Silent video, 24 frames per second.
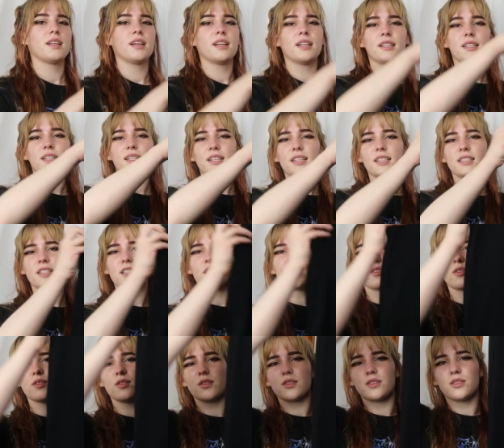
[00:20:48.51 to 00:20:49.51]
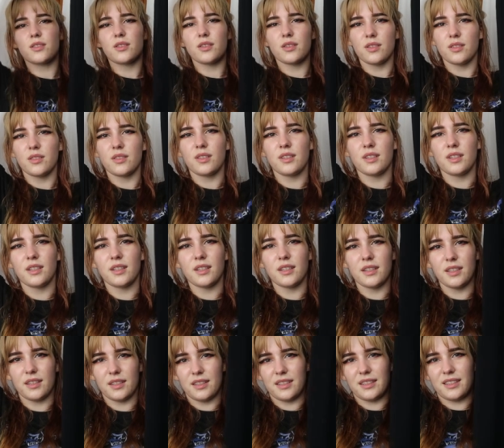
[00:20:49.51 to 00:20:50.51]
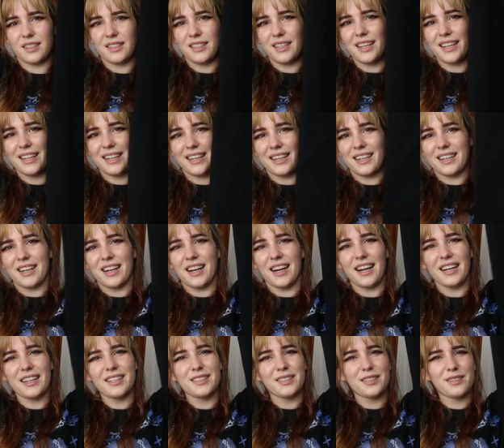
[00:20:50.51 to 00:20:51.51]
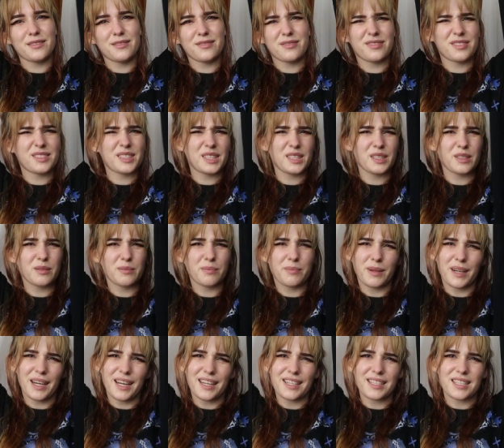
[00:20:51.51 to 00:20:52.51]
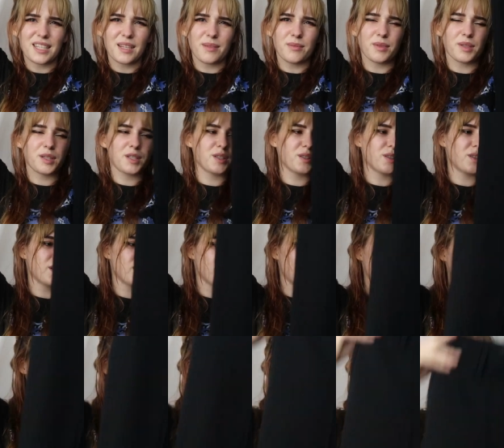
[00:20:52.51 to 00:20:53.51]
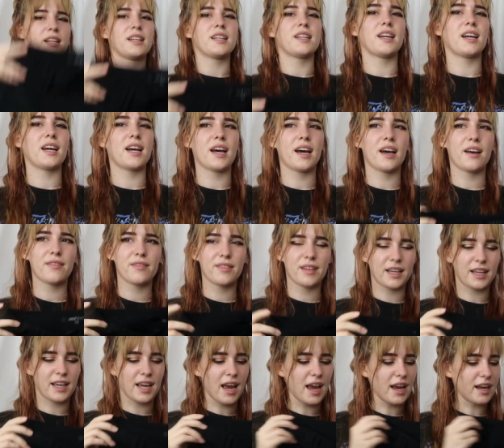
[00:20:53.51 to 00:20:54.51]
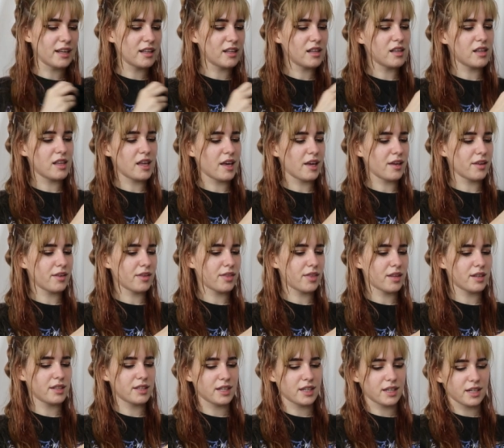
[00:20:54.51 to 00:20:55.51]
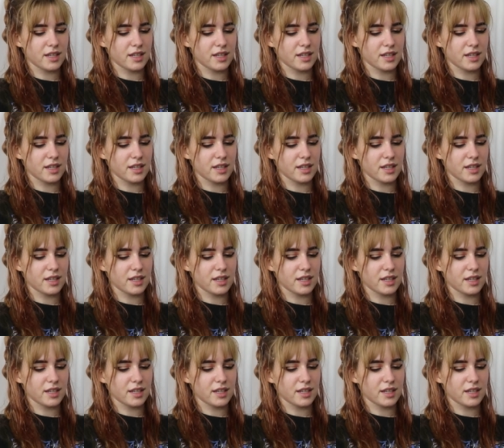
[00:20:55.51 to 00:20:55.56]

then these are also like a kind of suit pants I'm not sure they have like ankle length and